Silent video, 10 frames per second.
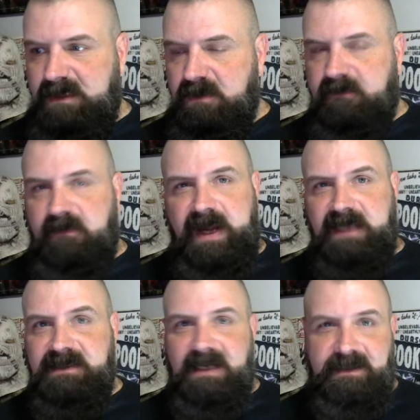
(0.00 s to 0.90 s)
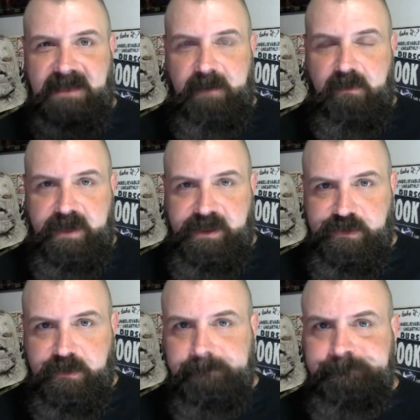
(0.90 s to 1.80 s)
Frankenstein type
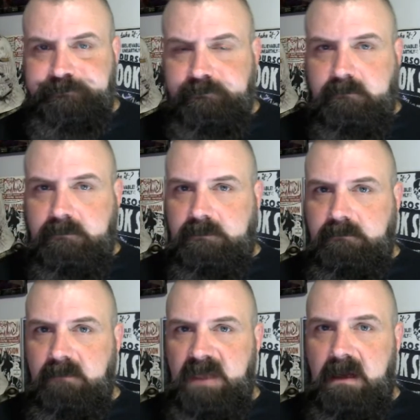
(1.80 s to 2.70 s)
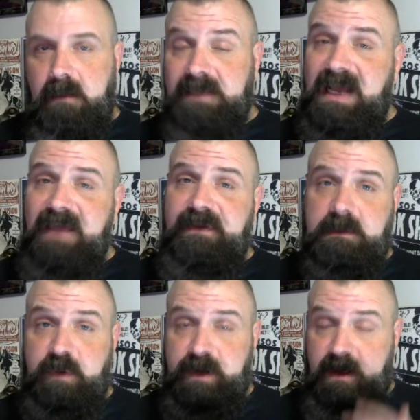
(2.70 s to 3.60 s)
creature. Like I said, I thought it
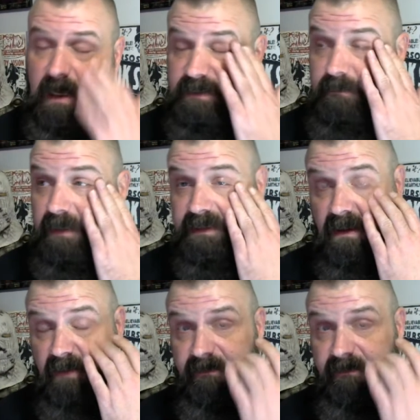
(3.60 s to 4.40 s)
was pretty awesome myself.